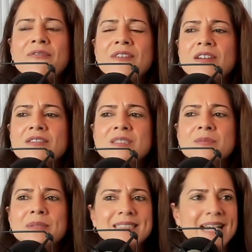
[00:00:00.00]
failed
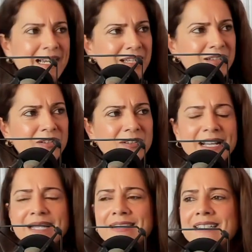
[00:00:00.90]
spectacularly.
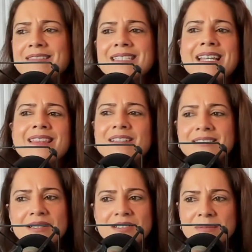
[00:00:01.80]
I had
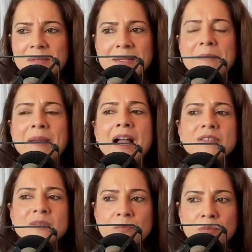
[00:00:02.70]
$10,000 in my bank. I
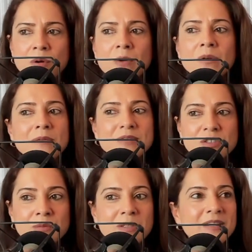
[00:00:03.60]
was broke. I was
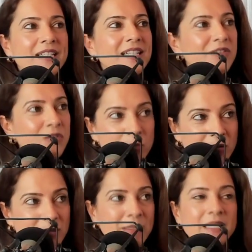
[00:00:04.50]
humiliated.
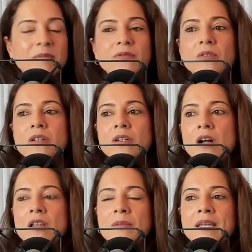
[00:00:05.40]
Nobody was picking up the phone and
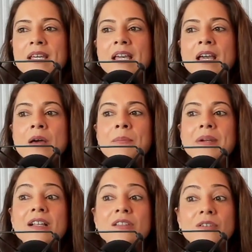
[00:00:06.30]
calling me. But
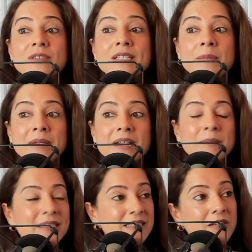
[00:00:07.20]
I learned how to pick
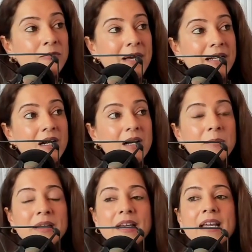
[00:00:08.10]
myself back up.